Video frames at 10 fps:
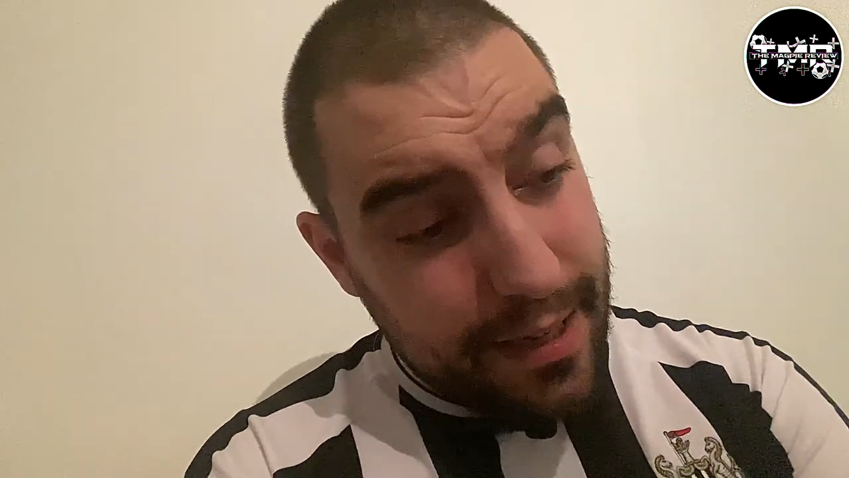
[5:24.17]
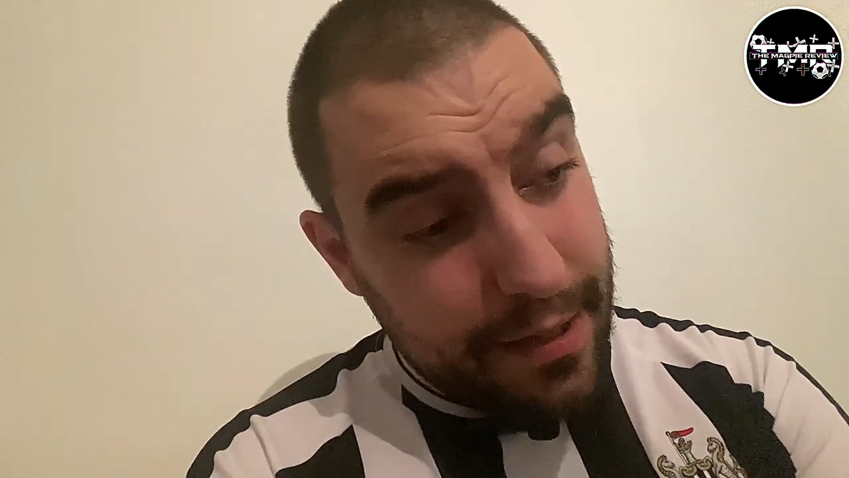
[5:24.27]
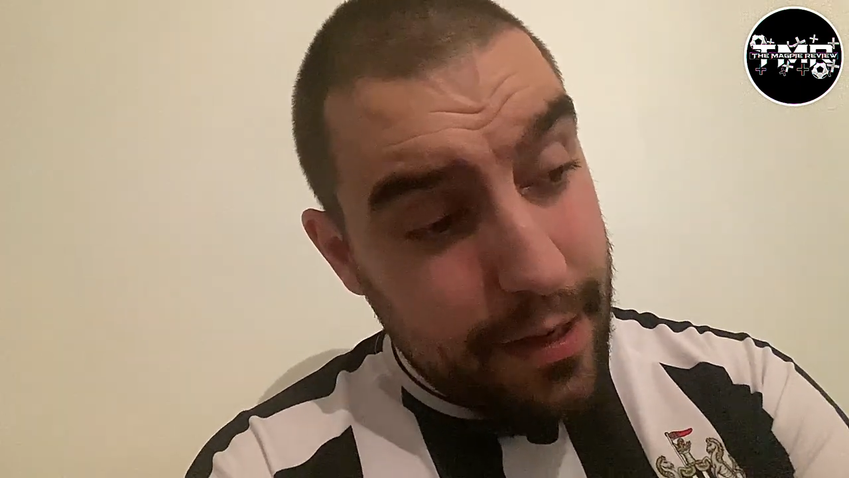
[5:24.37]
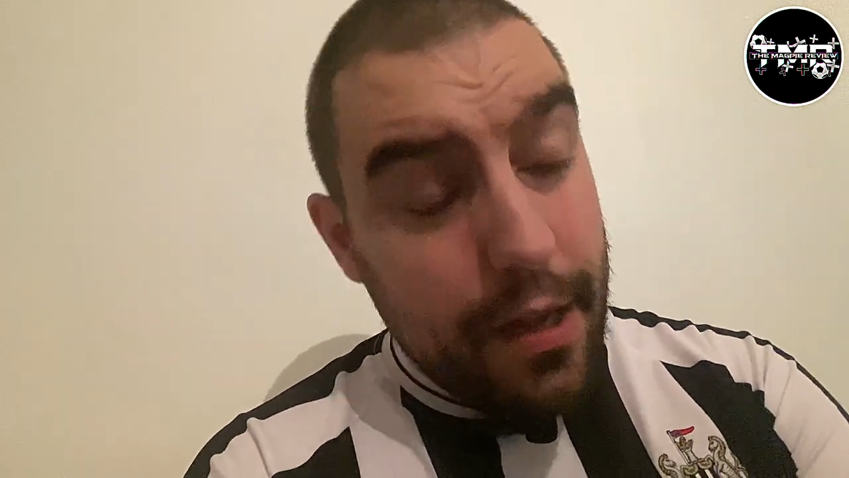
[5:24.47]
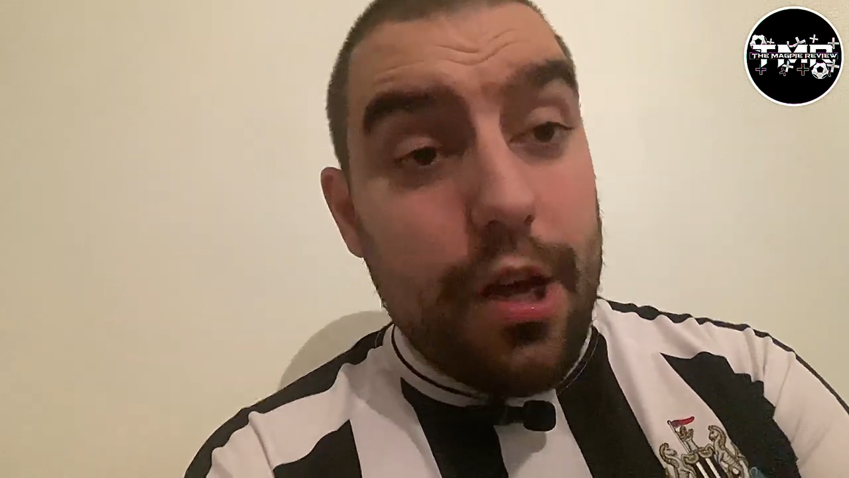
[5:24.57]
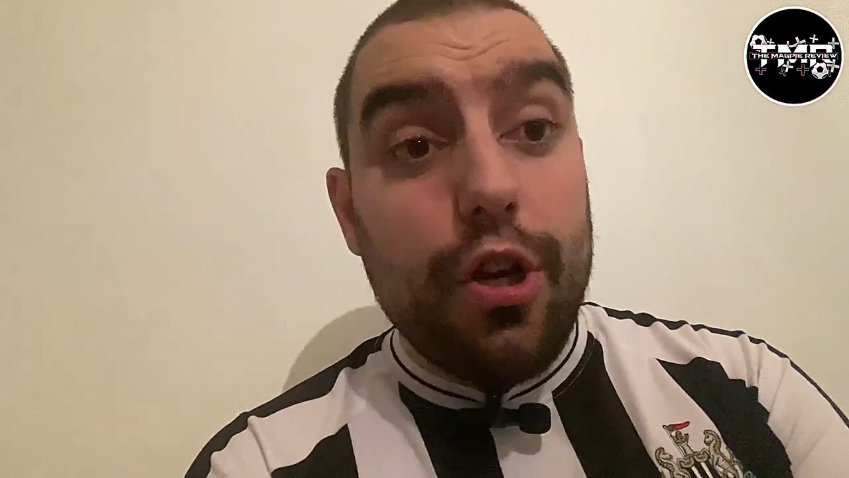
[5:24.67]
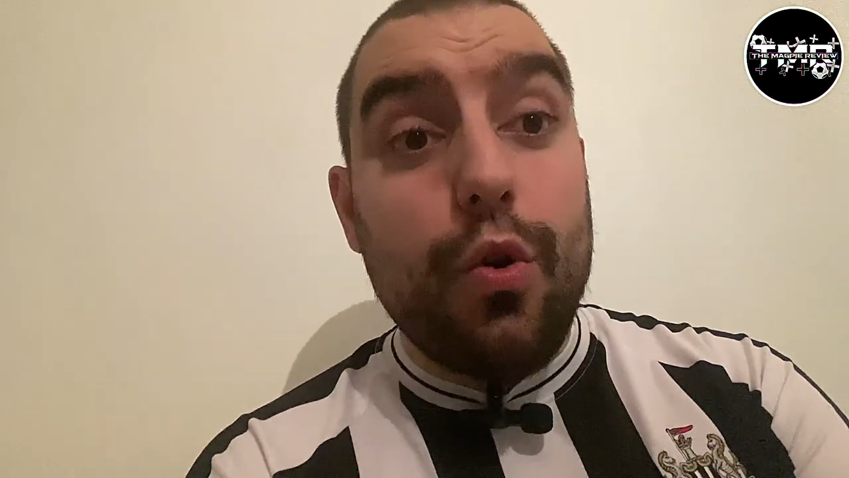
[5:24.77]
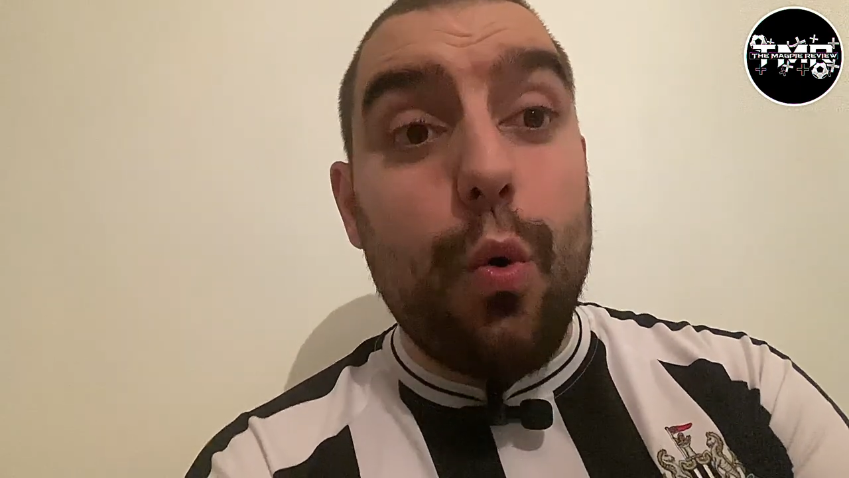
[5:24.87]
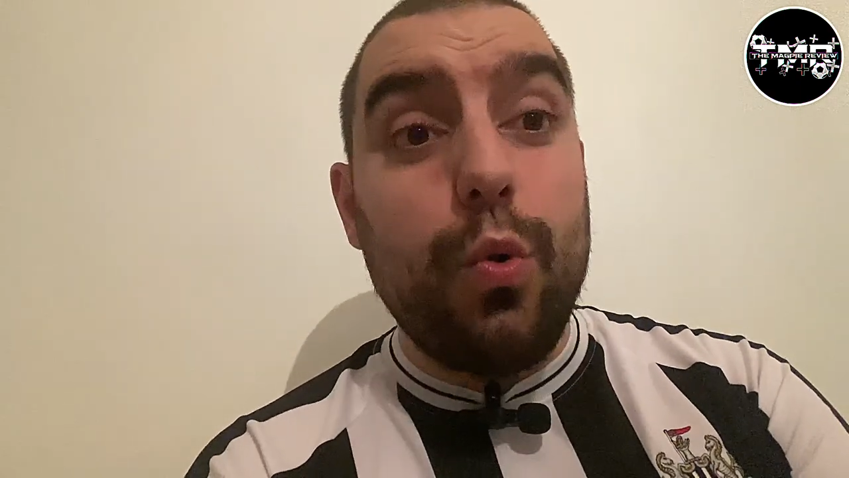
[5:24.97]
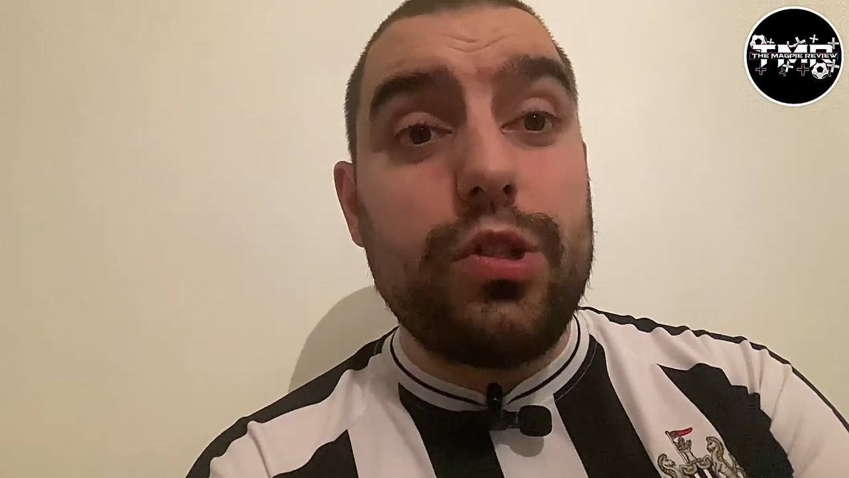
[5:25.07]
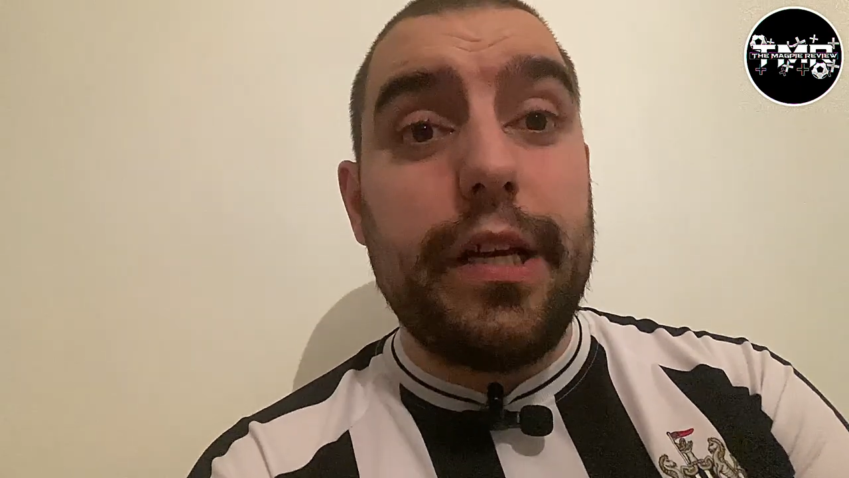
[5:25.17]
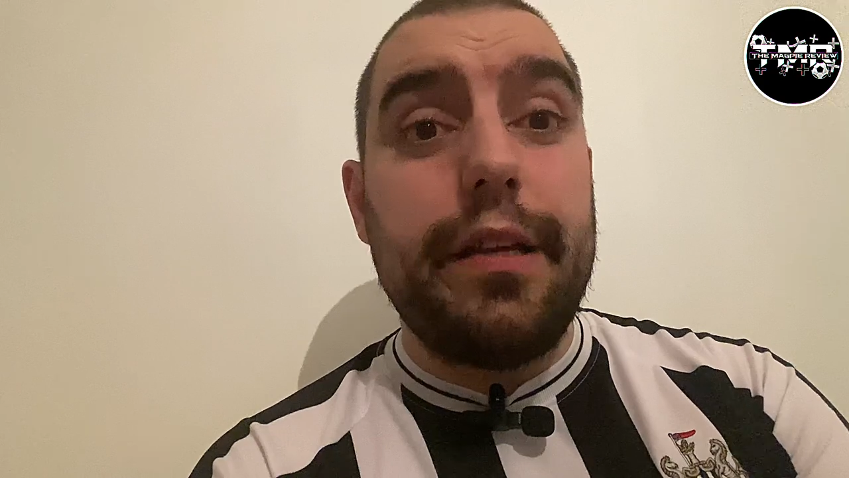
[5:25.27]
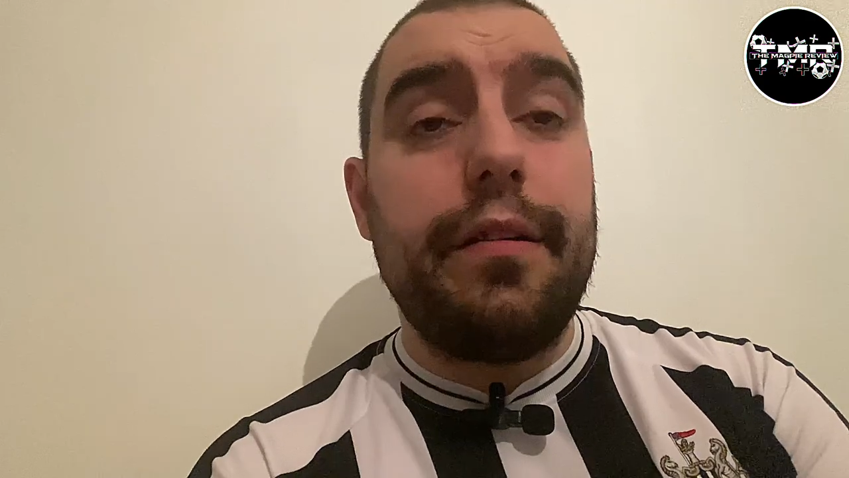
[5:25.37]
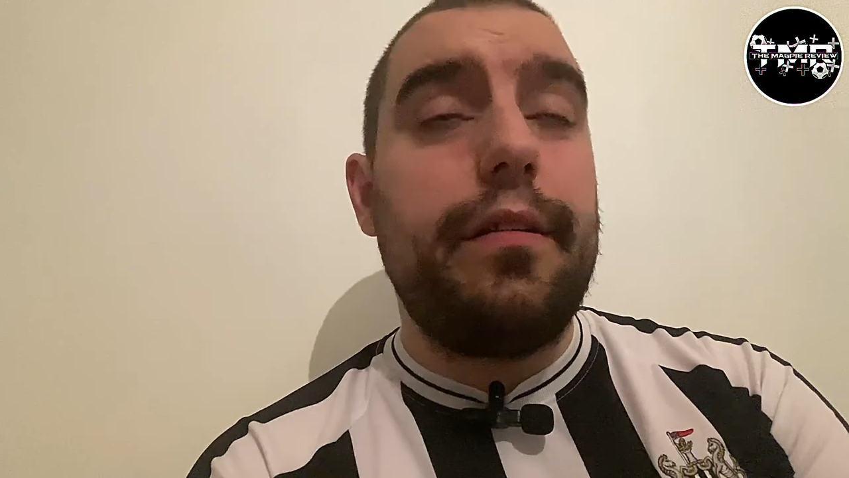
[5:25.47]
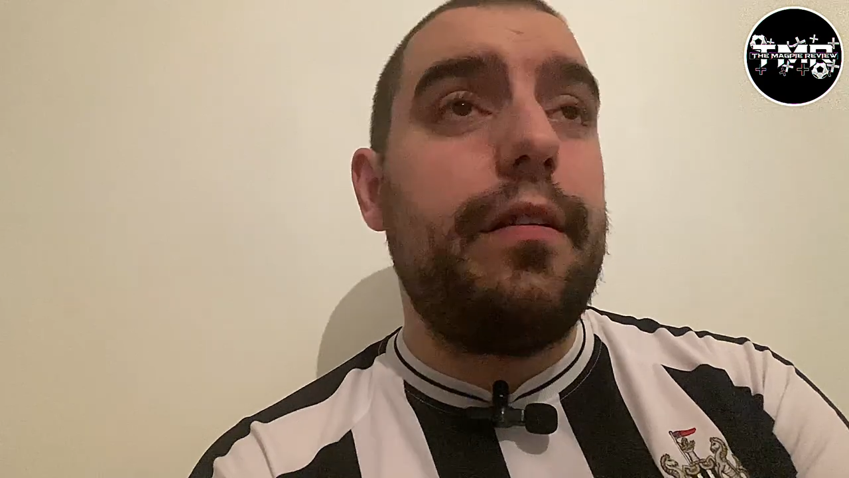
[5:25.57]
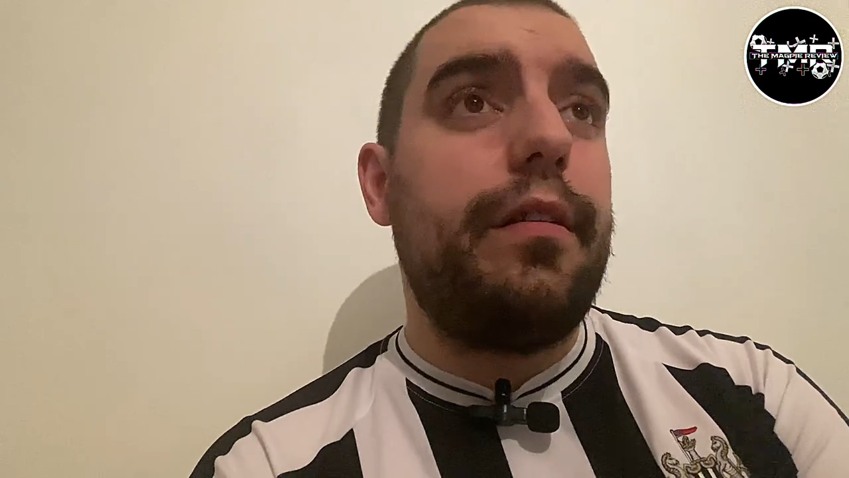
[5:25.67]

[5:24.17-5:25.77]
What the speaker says: it, goes in.